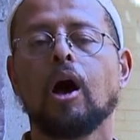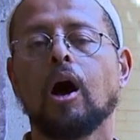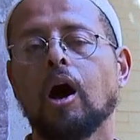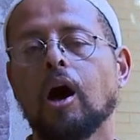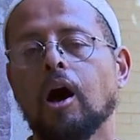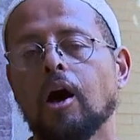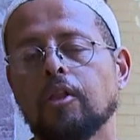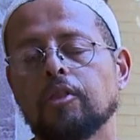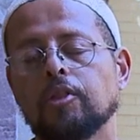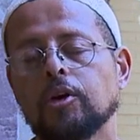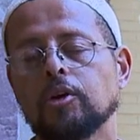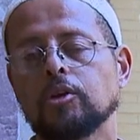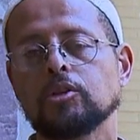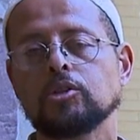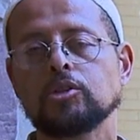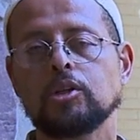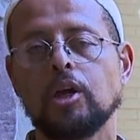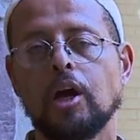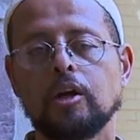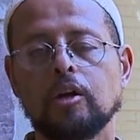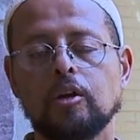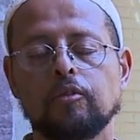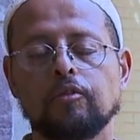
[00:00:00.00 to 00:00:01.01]
Uh, they're
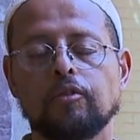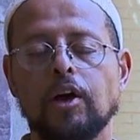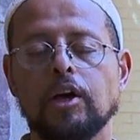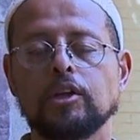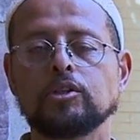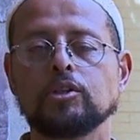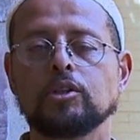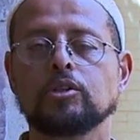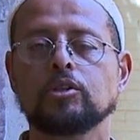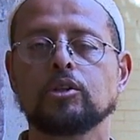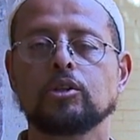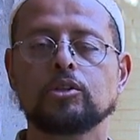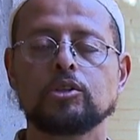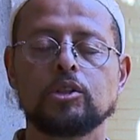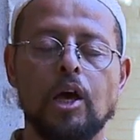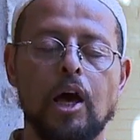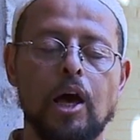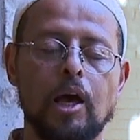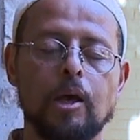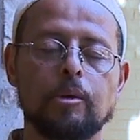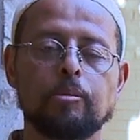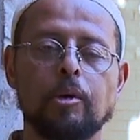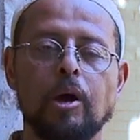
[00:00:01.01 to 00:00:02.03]
sacrificing their
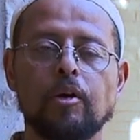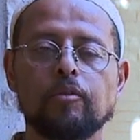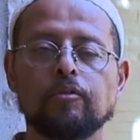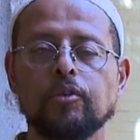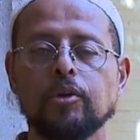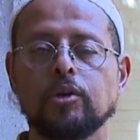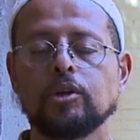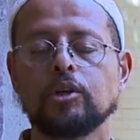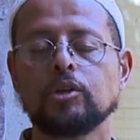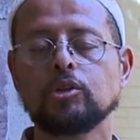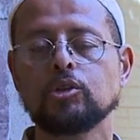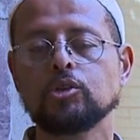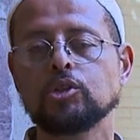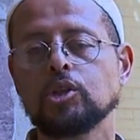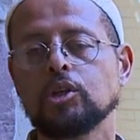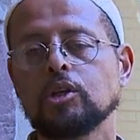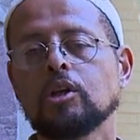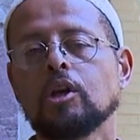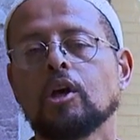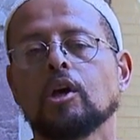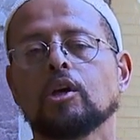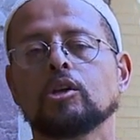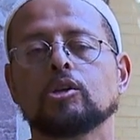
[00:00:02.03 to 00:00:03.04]
time, effort,
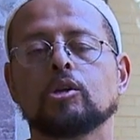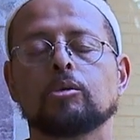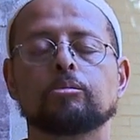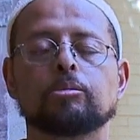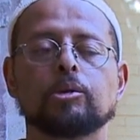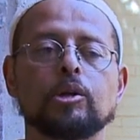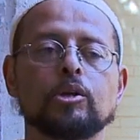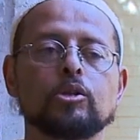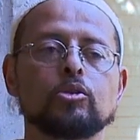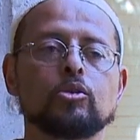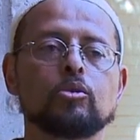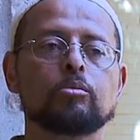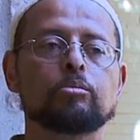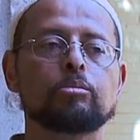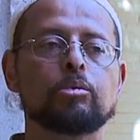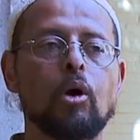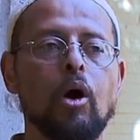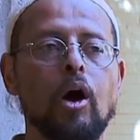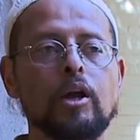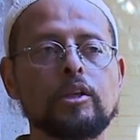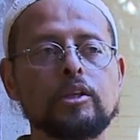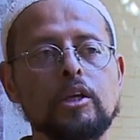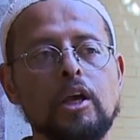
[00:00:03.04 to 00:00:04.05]
energy to bring you
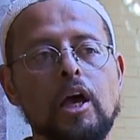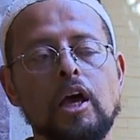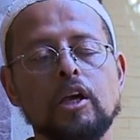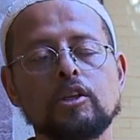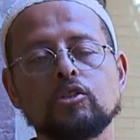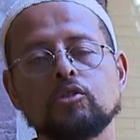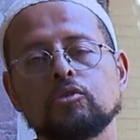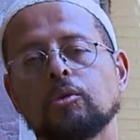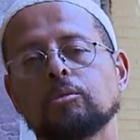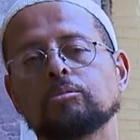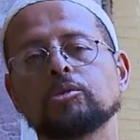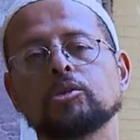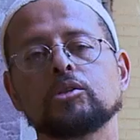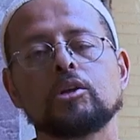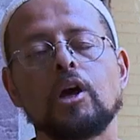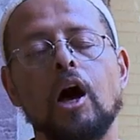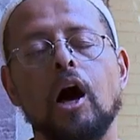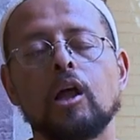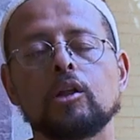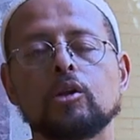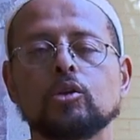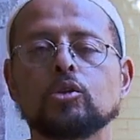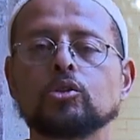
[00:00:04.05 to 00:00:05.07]
broadcasts from
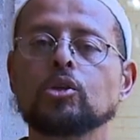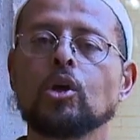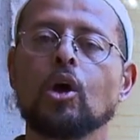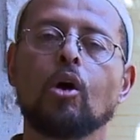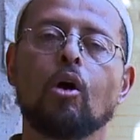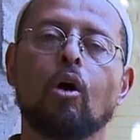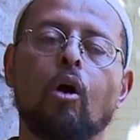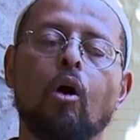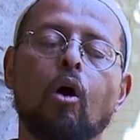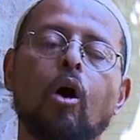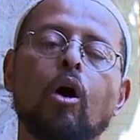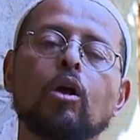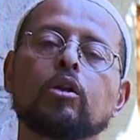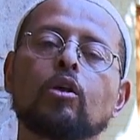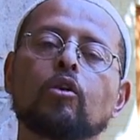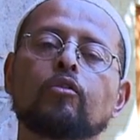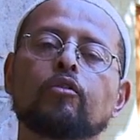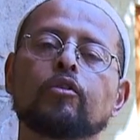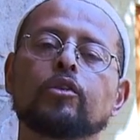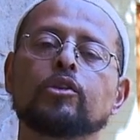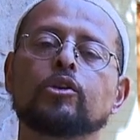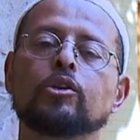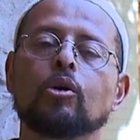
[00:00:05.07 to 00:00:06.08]
scholars all
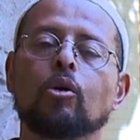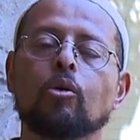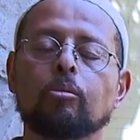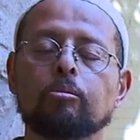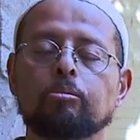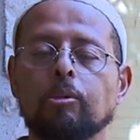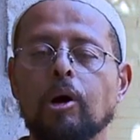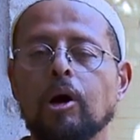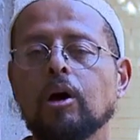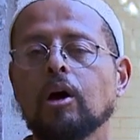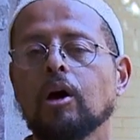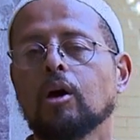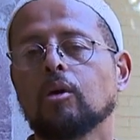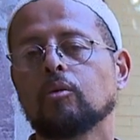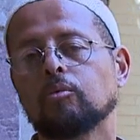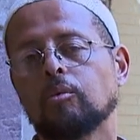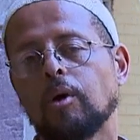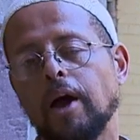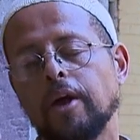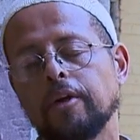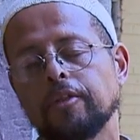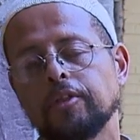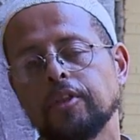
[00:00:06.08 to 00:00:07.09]
over the ummah,
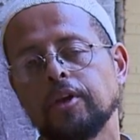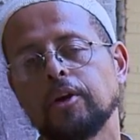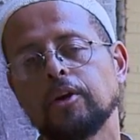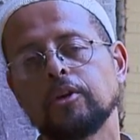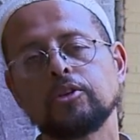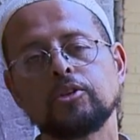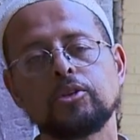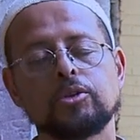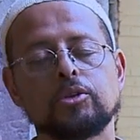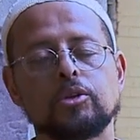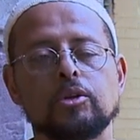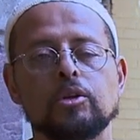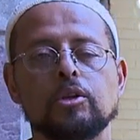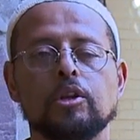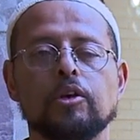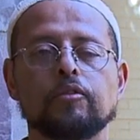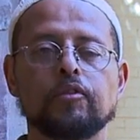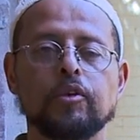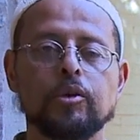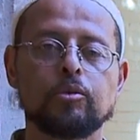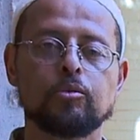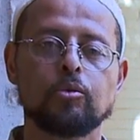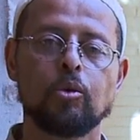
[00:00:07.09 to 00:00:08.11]
right there to your
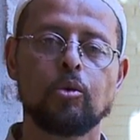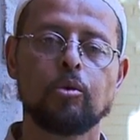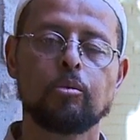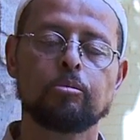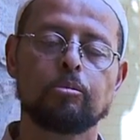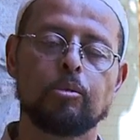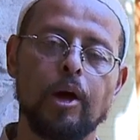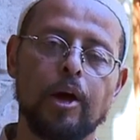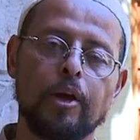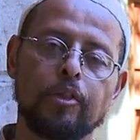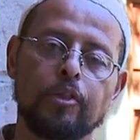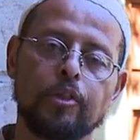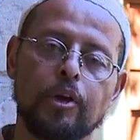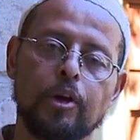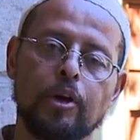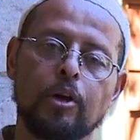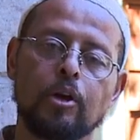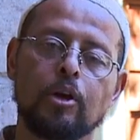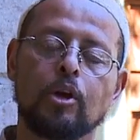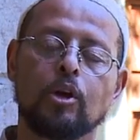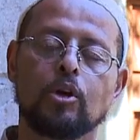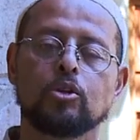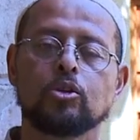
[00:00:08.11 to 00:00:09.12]
living room, right
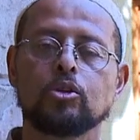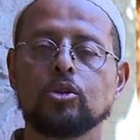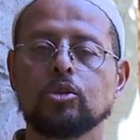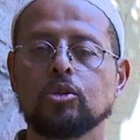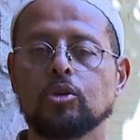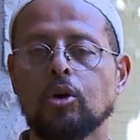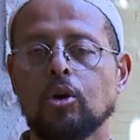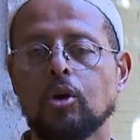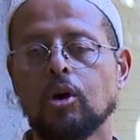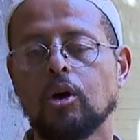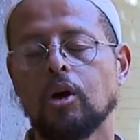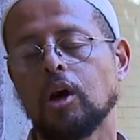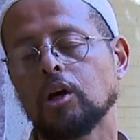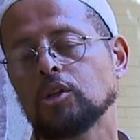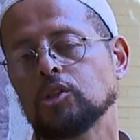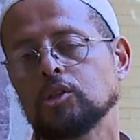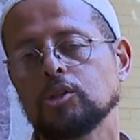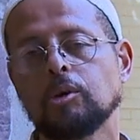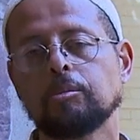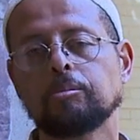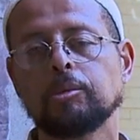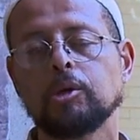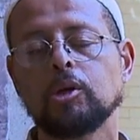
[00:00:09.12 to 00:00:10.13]
there to your
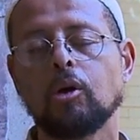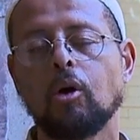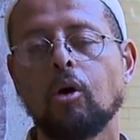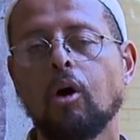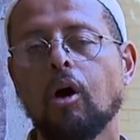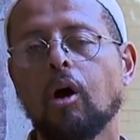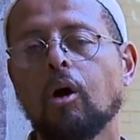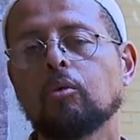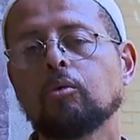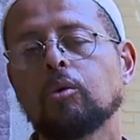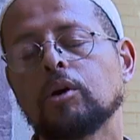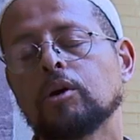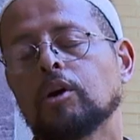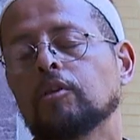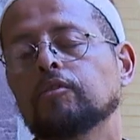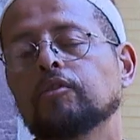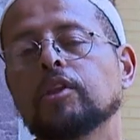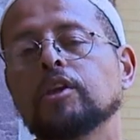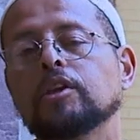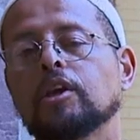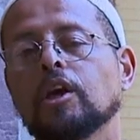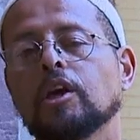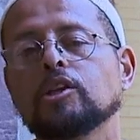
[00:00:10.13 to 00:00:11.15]
assembly hall,
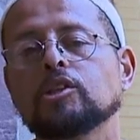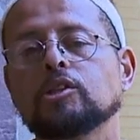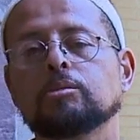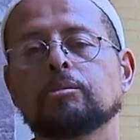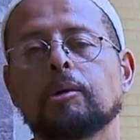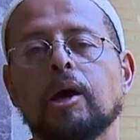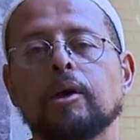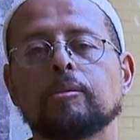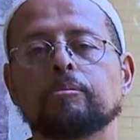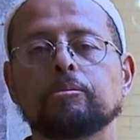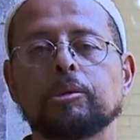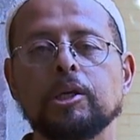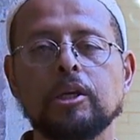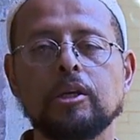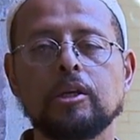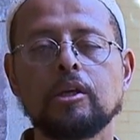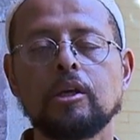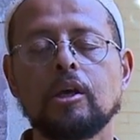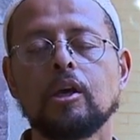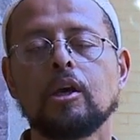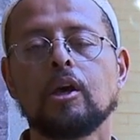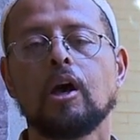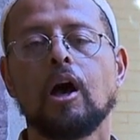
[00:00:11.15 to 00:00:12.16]
whatever the case might
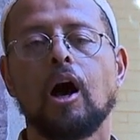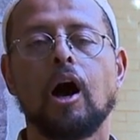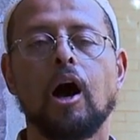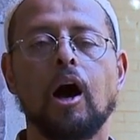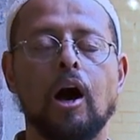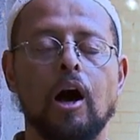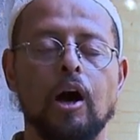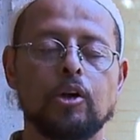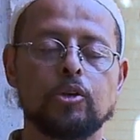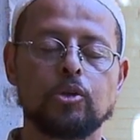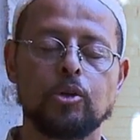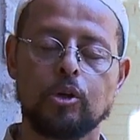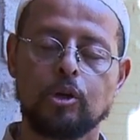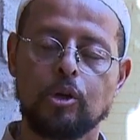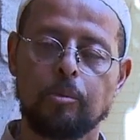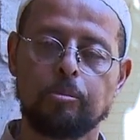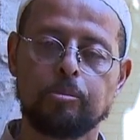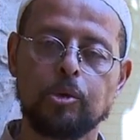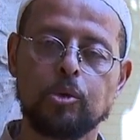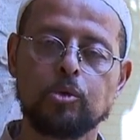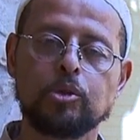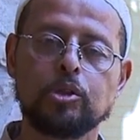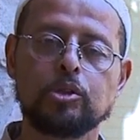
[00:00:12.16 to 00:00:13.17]
be, uh, your
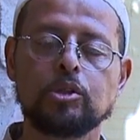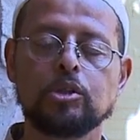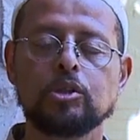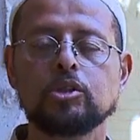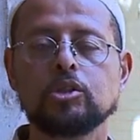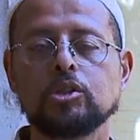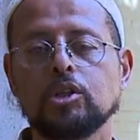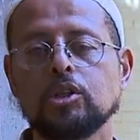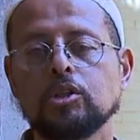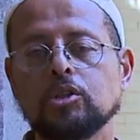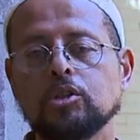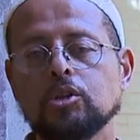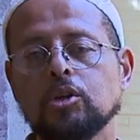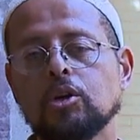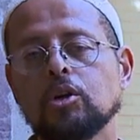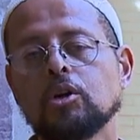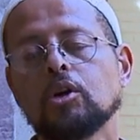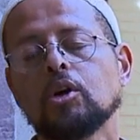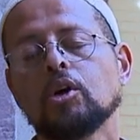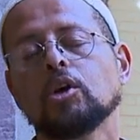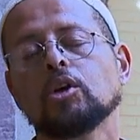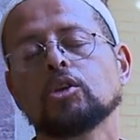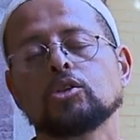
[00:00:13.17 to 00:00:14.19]
community center.
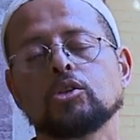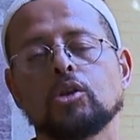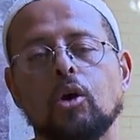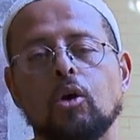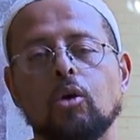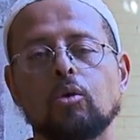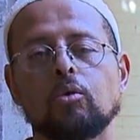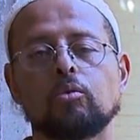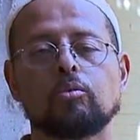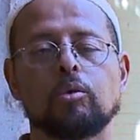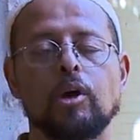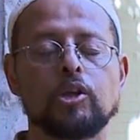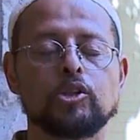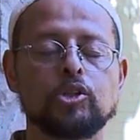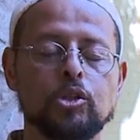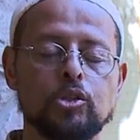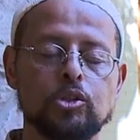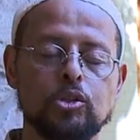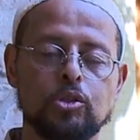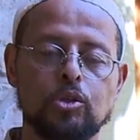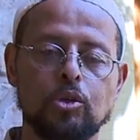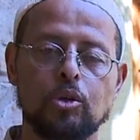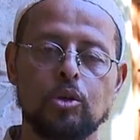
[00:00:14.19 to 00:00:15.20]
So
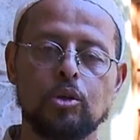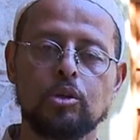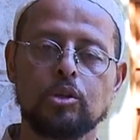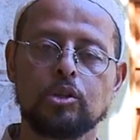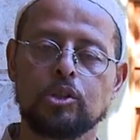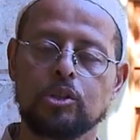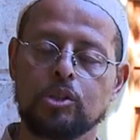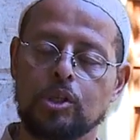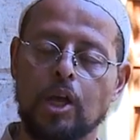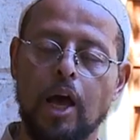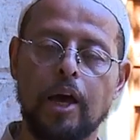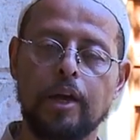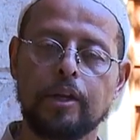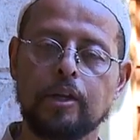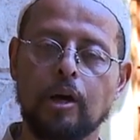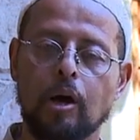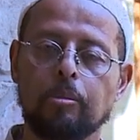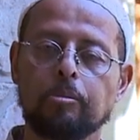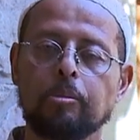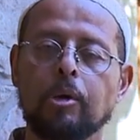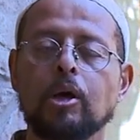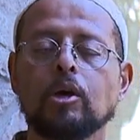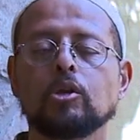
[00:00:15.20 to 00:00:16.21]
register, sign up,